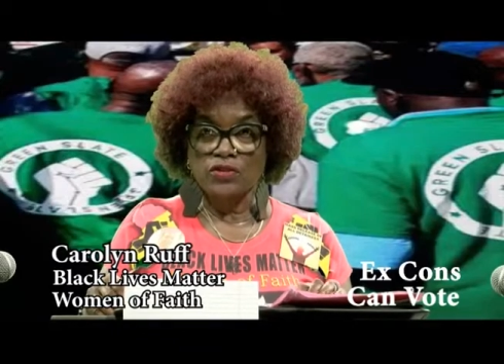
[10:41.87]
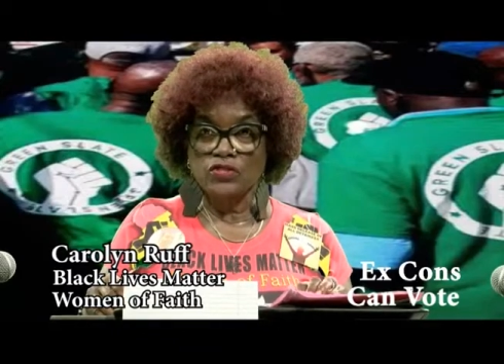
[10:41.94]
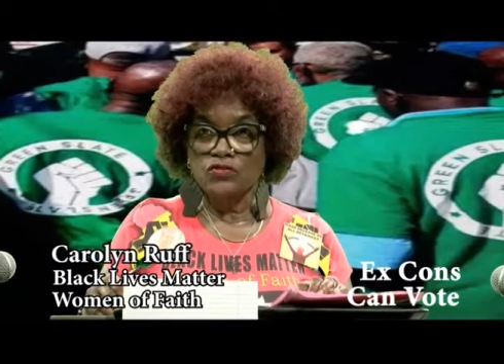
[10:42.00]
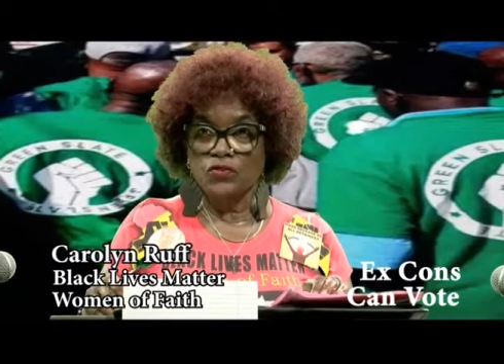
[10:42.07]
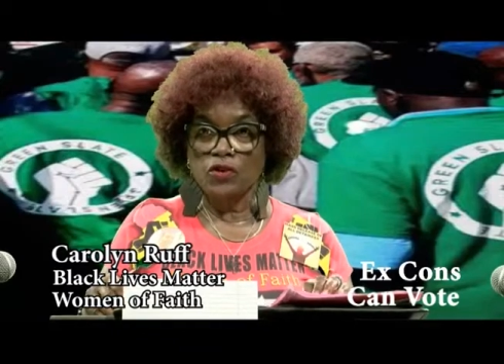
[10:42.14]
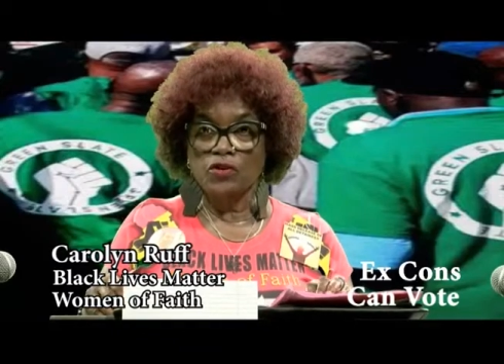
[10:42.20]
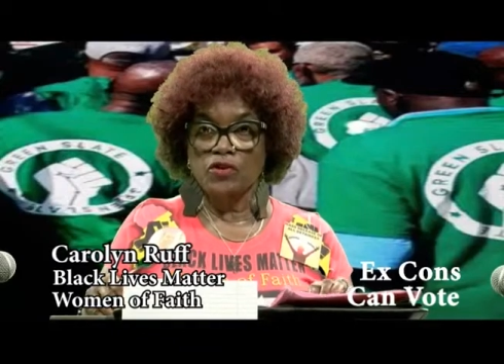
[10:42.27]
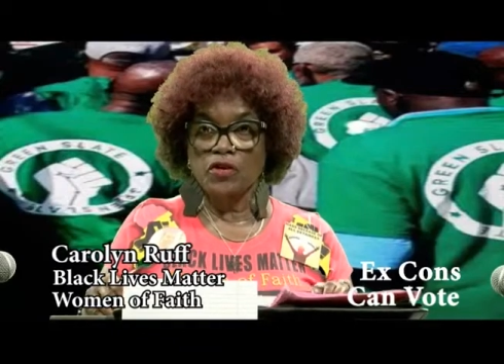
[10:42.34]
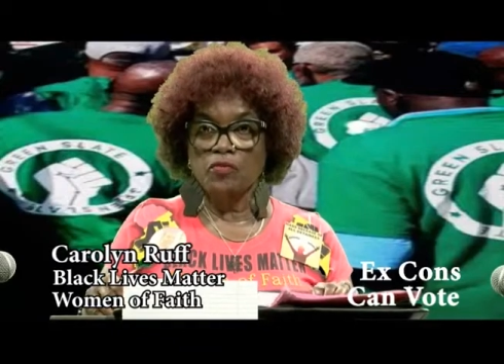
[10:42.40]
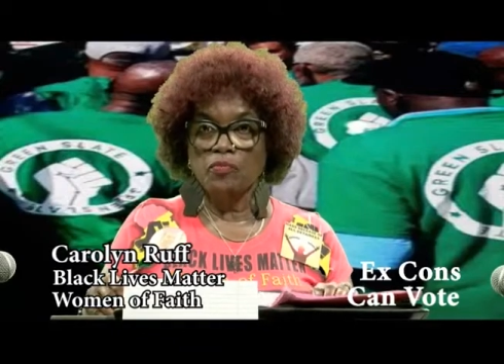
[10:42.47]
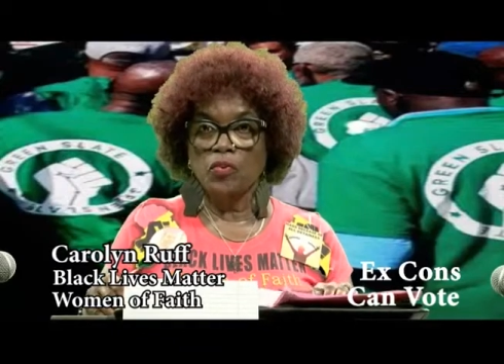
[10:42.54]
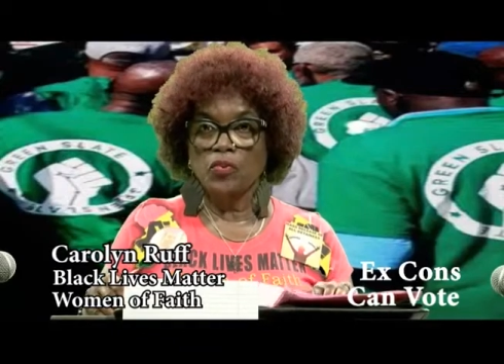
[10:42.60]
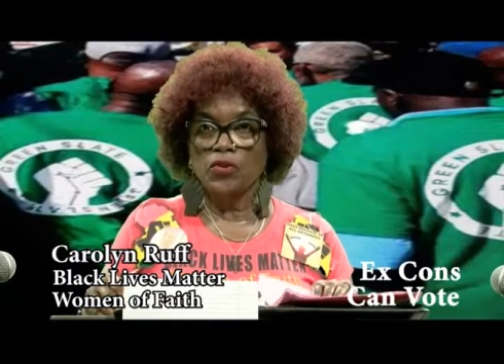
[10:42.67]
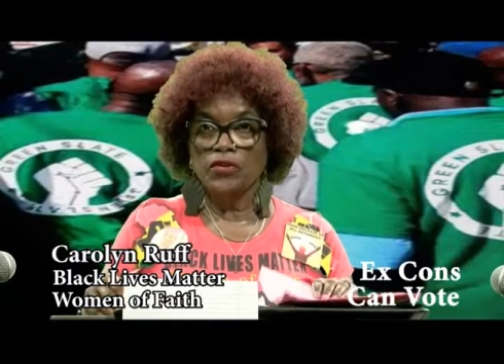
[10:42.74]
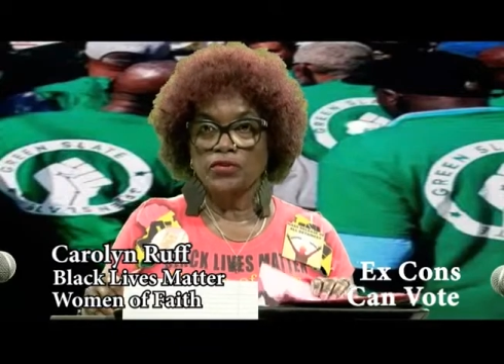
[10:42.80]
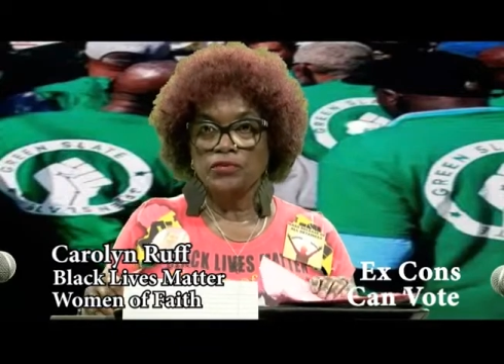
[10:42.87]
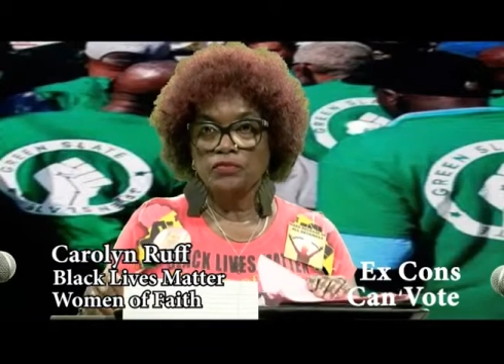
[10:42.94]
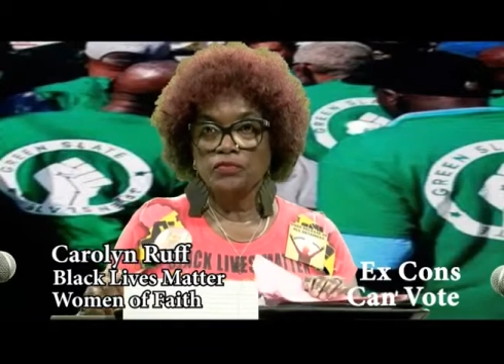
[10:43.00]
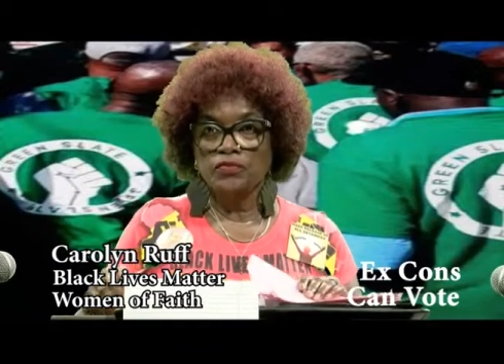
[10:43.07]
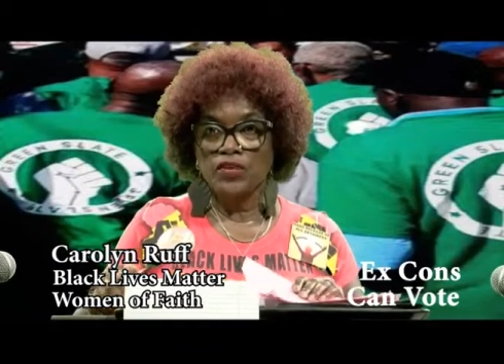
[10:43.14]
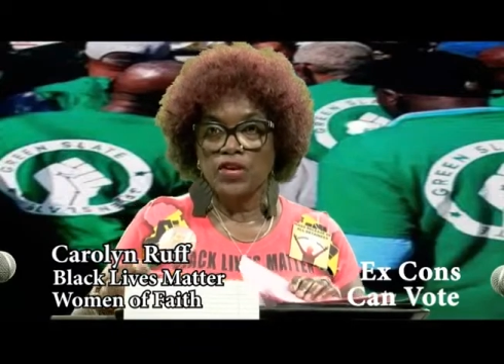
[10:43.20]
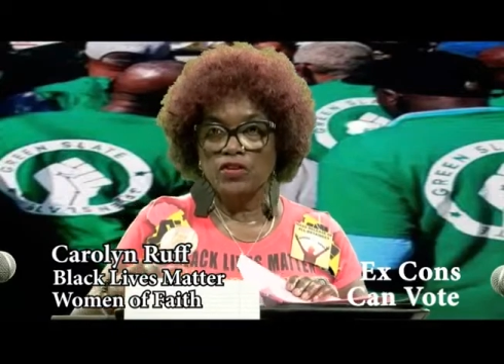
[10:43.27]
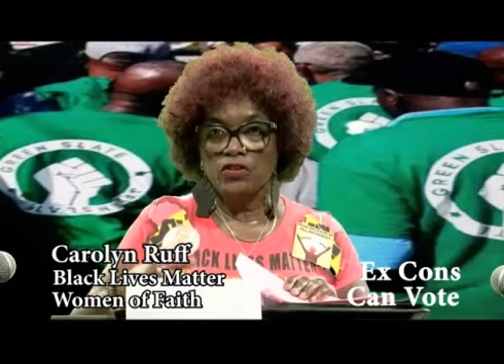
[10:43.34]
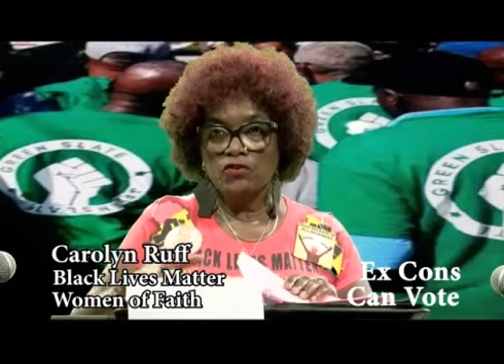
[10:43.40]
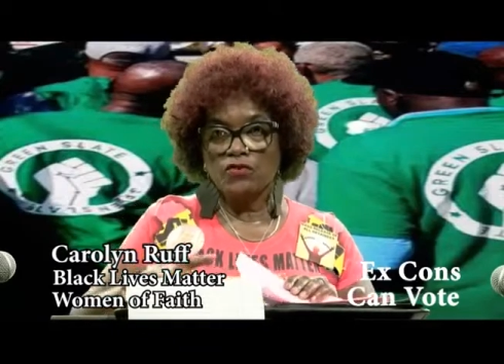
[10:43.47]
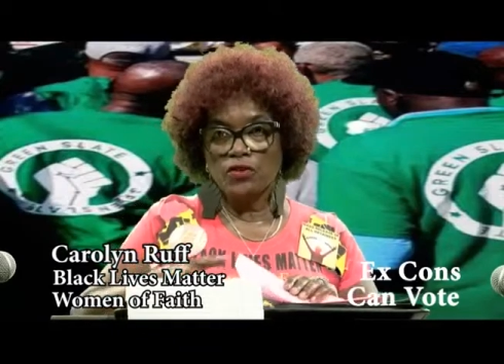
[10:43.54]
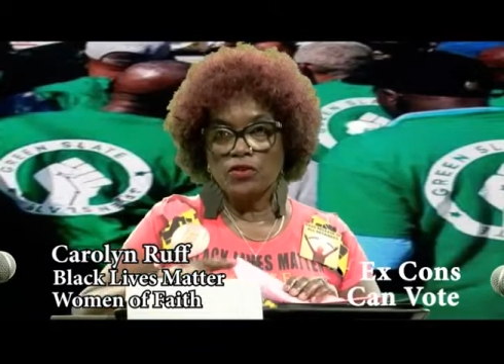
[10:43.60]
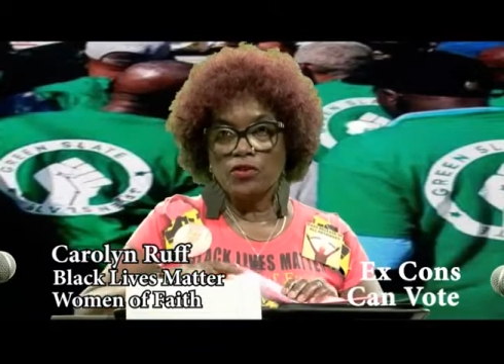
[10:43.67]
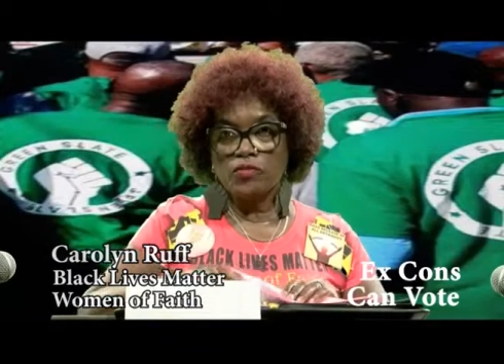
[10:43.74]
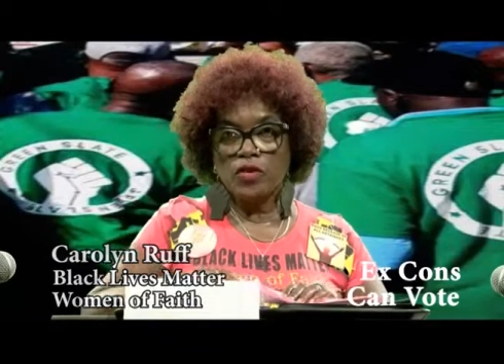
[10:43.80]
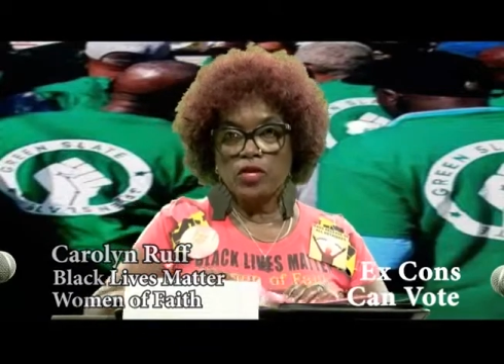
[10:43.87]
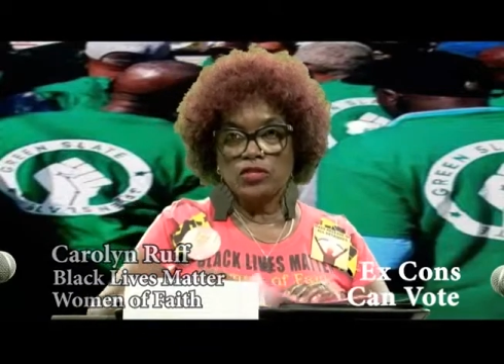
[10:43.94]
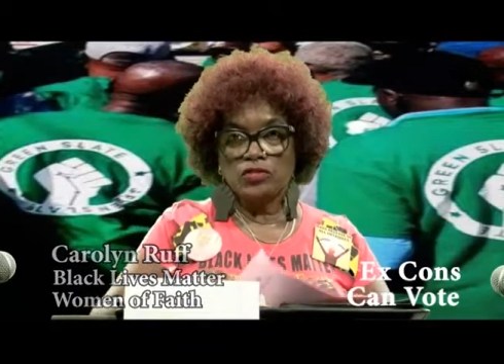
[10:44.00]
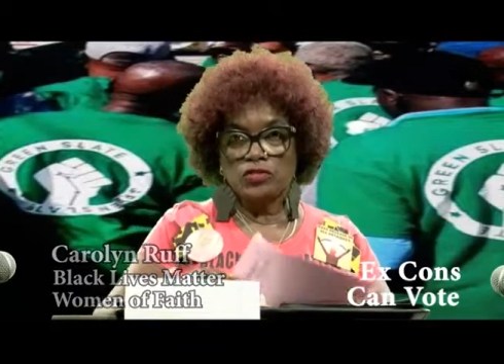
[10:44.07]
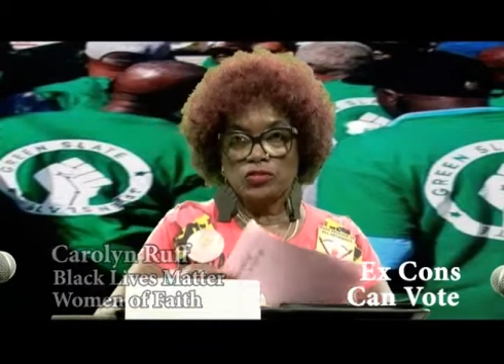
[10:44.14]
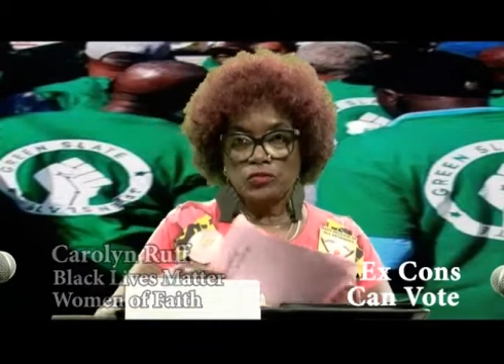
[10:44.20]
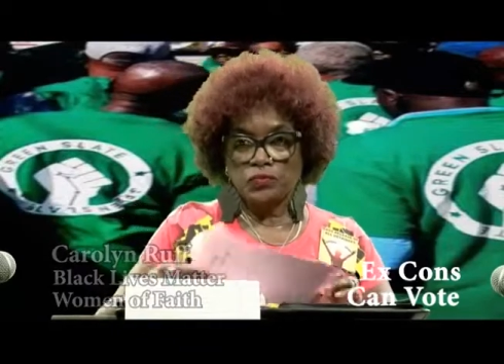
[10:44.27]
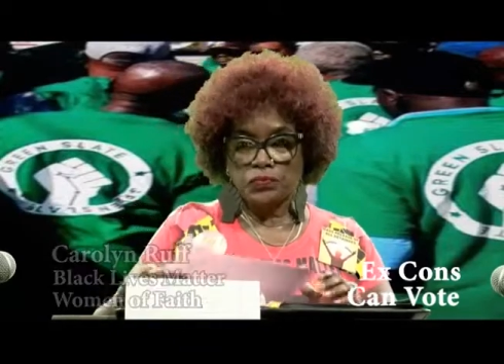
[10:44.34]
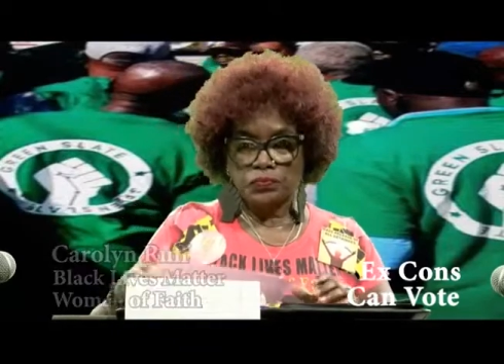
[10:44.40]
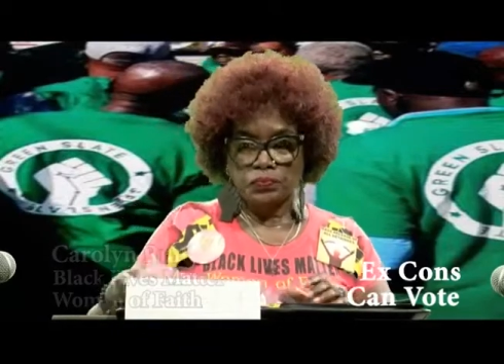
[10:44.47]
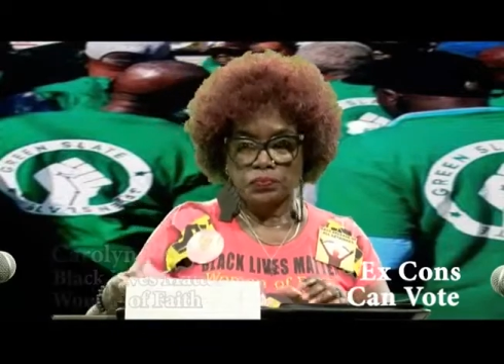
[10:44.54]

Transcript: It's very important. Thank you very much.